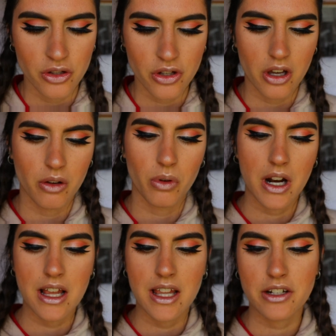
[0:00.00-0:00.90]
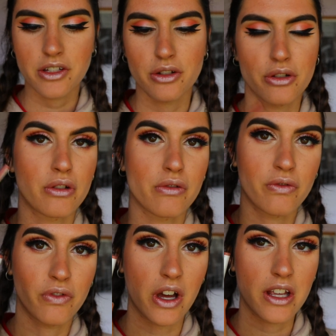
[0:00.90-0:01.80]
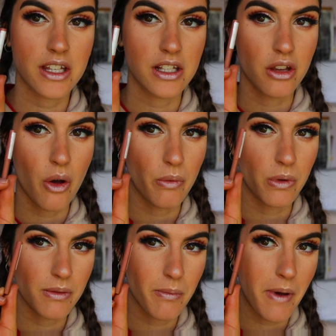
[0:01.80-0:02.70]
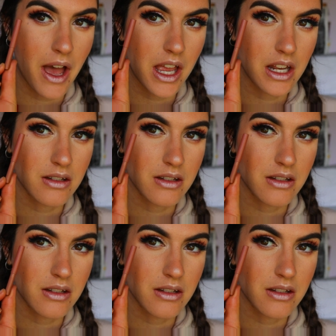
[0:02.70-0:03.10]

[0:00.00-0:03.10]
So what I like to do first is go in with my